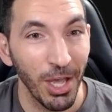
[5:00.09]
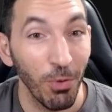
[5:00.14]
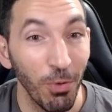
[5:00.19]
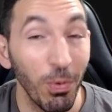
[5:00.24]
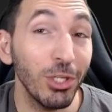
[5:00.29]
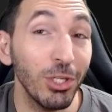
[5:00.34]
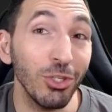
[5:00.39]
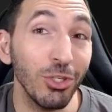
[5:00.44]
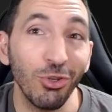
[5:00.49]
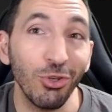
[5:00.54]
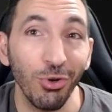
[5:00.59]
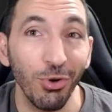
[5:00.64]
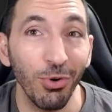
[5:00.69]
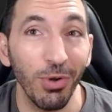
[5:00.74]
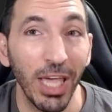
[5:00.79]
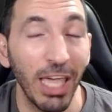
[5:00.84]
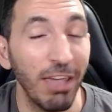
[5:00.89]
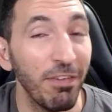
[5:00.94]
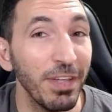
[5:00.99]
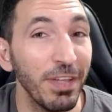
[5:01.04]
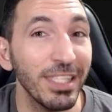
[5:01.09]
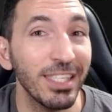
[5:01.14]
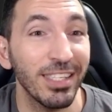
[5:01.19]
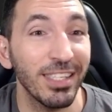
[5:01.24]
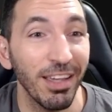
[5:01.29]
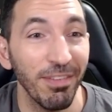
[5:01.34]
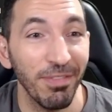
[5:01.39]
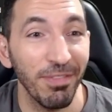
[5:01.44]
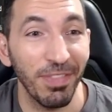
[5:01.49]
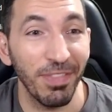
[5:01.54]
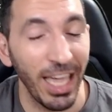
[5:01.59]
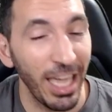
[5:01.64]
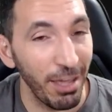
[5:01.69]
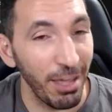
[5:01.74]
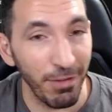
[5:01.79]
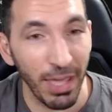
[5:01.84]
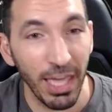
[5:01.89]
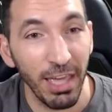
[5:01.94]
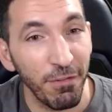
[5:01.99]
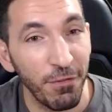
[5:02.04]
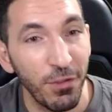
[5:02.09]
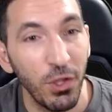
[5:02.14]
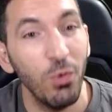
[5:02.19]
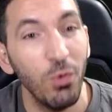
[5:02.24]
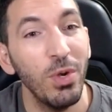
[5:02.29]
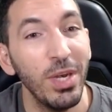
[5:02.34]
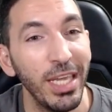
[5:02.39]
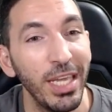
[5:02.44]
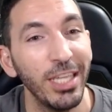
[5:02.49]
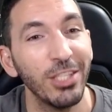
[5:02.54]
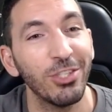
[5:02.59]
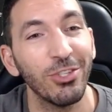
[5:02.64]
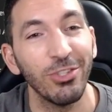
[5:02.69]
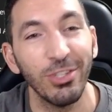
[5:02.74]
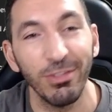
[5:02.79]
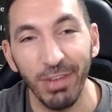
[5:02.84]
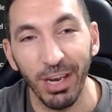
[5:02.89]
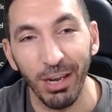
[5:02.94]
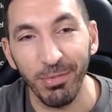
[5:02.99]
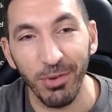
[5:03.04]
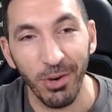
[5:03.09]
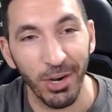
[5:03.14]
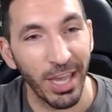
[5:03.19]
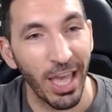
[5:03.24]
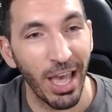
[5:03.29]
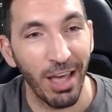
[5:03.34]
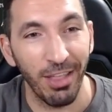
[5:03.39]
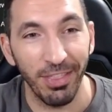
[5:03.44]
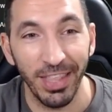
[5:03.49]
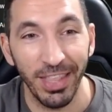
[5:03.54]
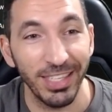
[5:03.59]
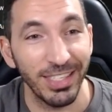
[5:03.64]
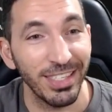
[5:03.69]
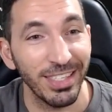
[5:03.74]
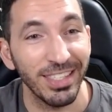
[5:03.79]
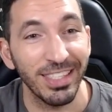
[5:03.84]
which is true if it's something if, if you need to develop your account. This